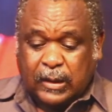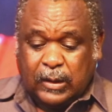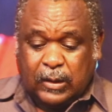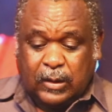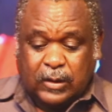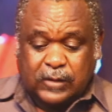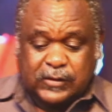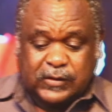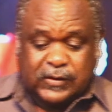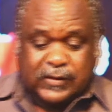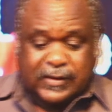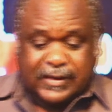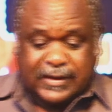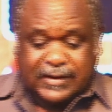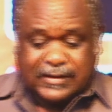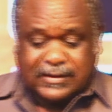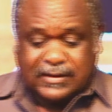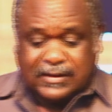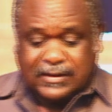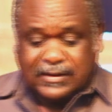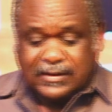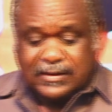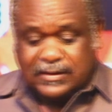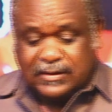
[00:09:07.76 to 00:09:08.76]
also that
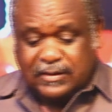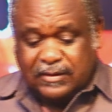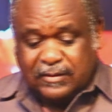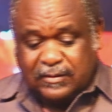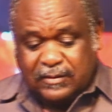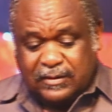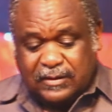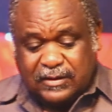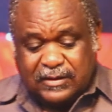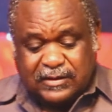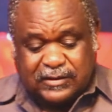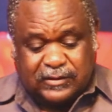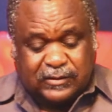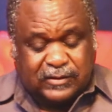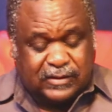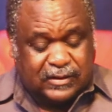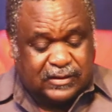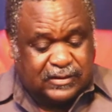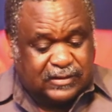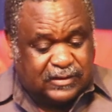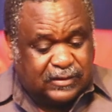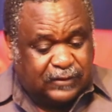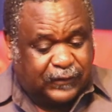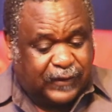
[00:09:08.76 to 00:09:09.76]

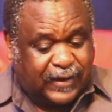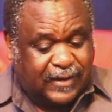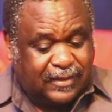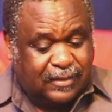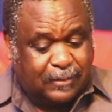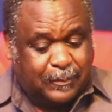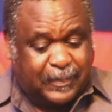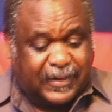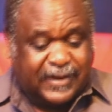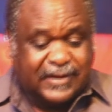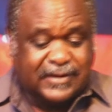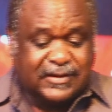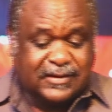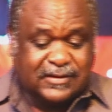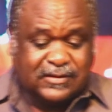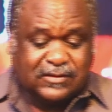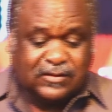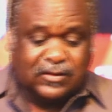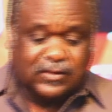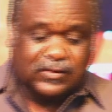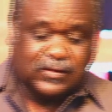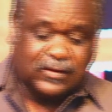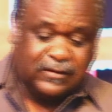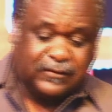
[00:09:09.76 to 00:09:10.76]
is defined, parenting is
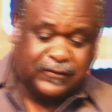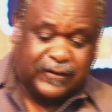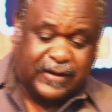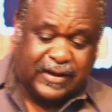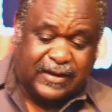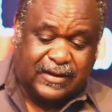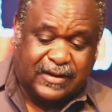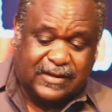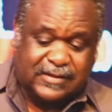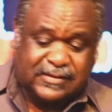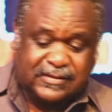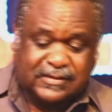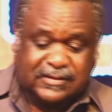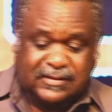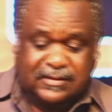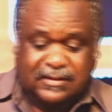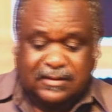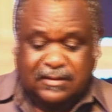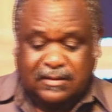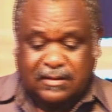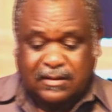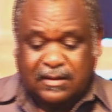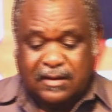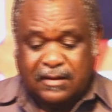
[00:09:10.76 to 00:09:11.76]
also defined as
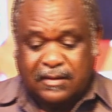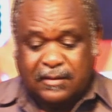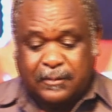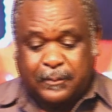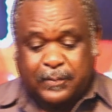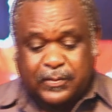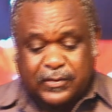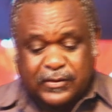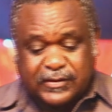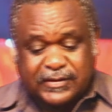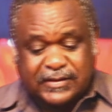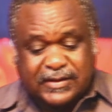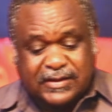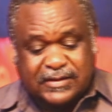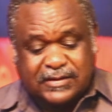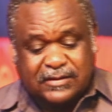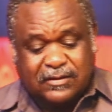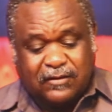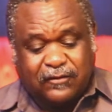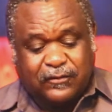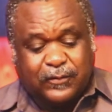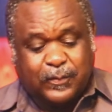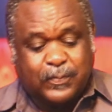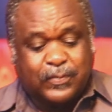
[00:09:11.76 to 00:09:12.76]
the process
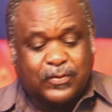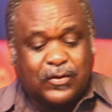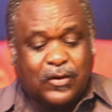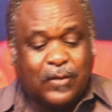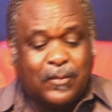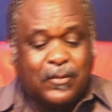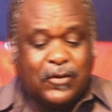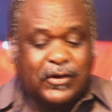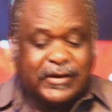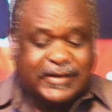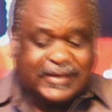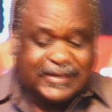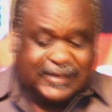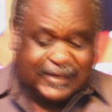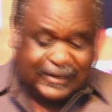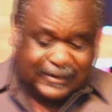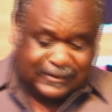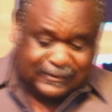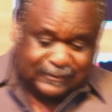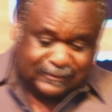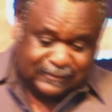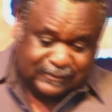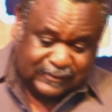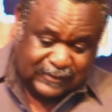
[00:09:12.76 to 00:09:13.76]
of promoting
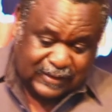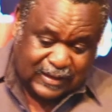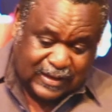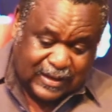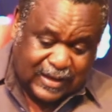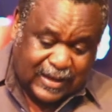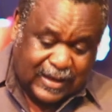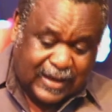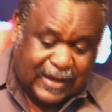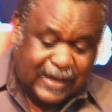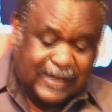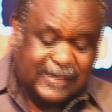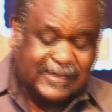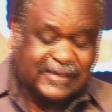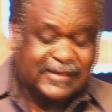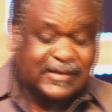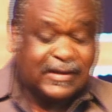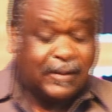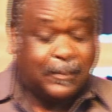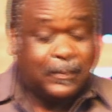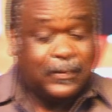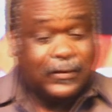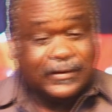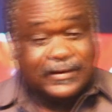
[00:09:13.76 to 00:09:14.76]
and
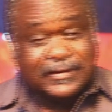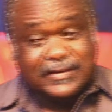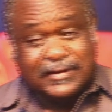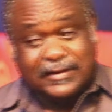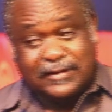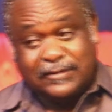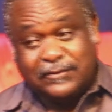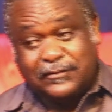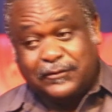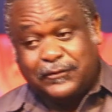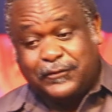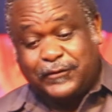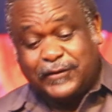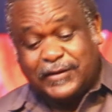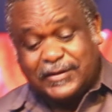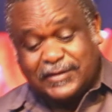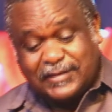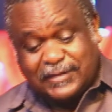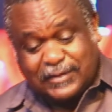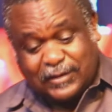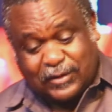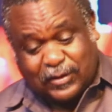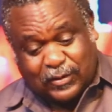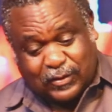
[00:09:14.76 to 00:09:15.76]
supporting
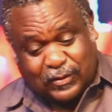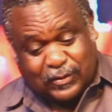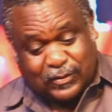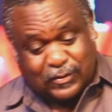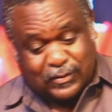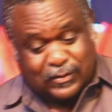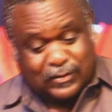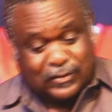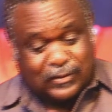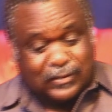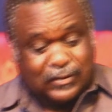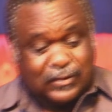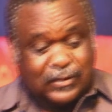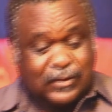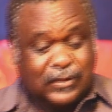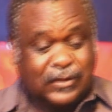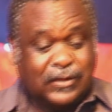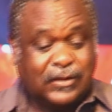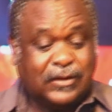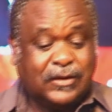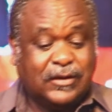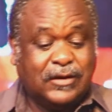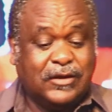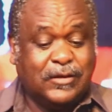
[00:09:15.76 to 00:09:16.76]
physical,
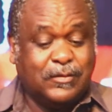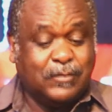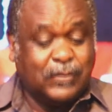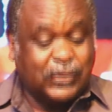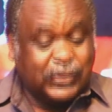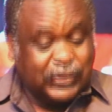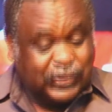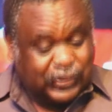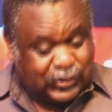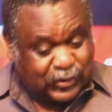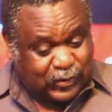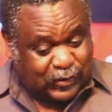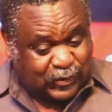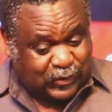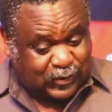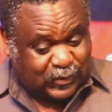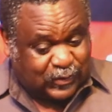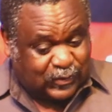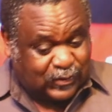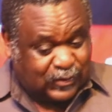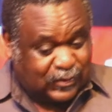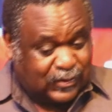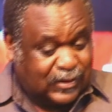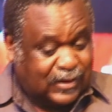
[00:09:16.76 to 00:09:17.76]
emotional,
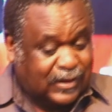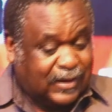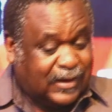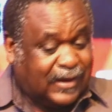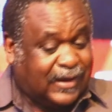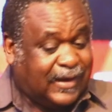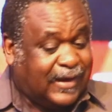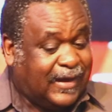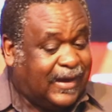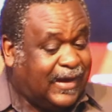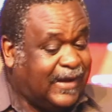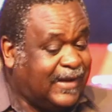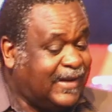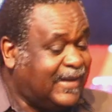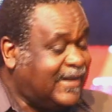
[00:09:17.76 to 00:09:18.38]
and